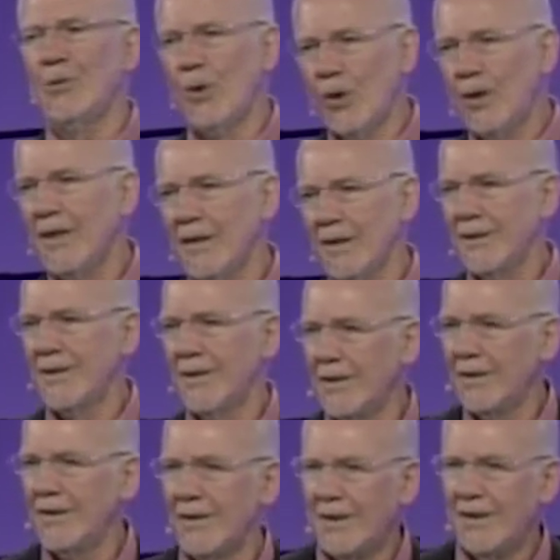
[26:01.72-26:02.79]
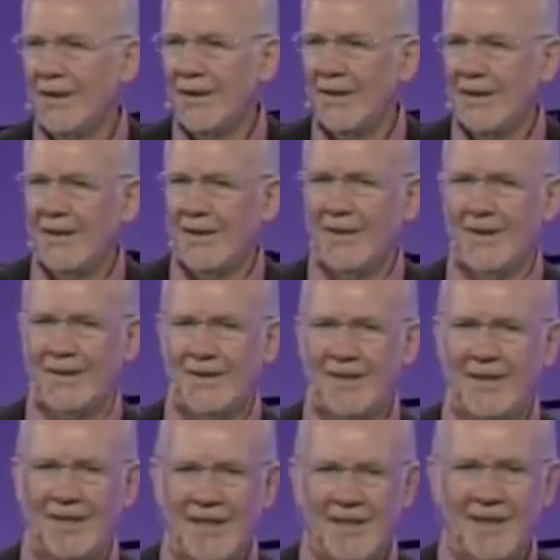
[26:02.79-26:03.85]
won't.
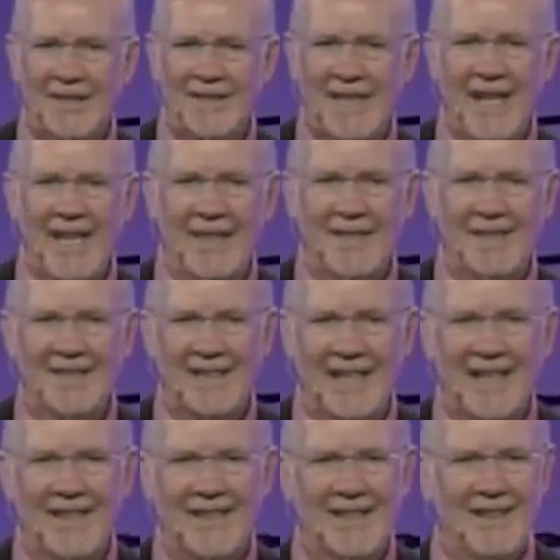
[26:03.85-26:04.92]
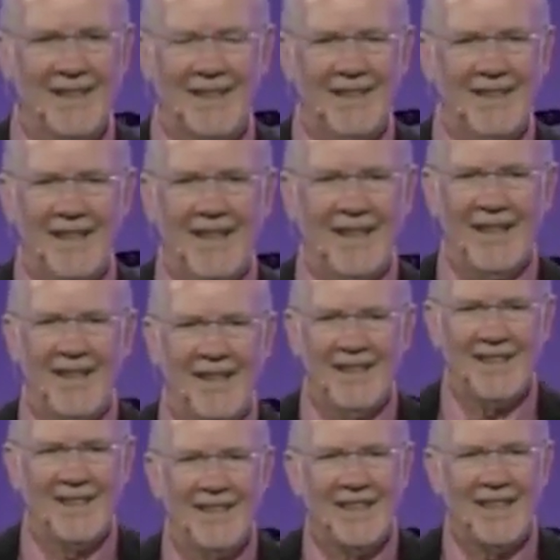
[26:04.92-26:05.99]
You understand? It's like
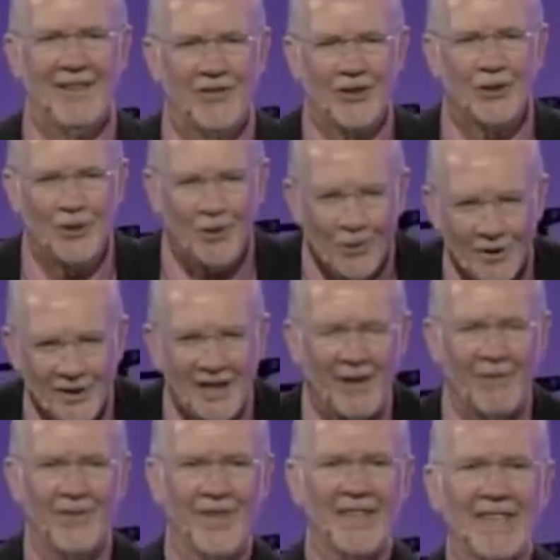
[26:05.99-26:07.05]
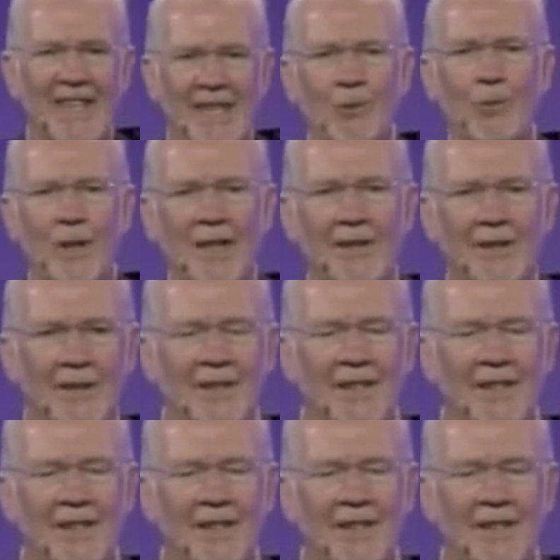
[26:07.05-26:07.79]
if you do something, he will.